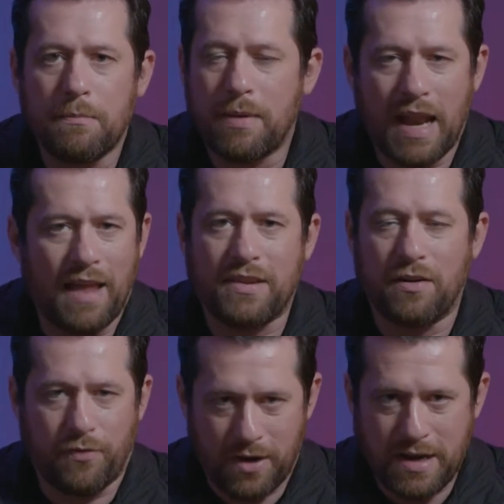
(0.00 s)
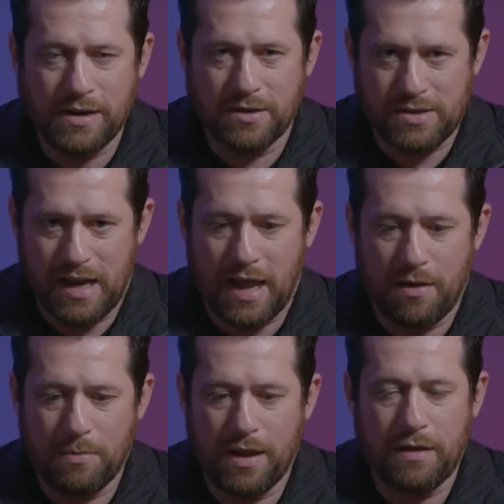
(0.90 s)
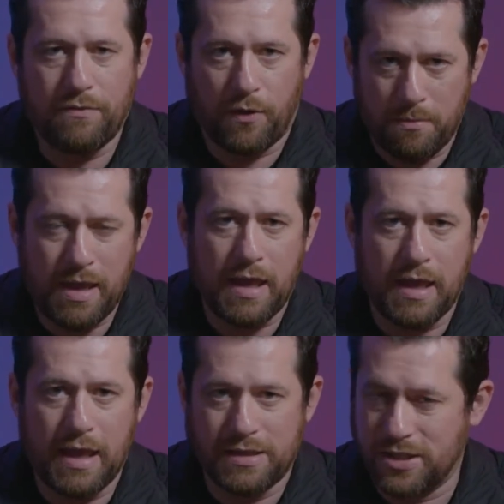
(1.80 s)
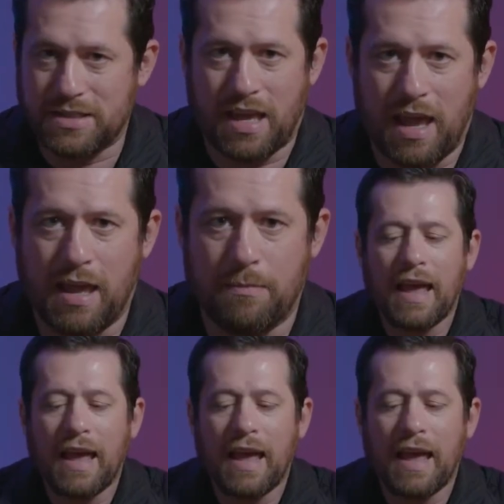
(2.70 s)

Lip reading: been out there for years now, but for me, it just came.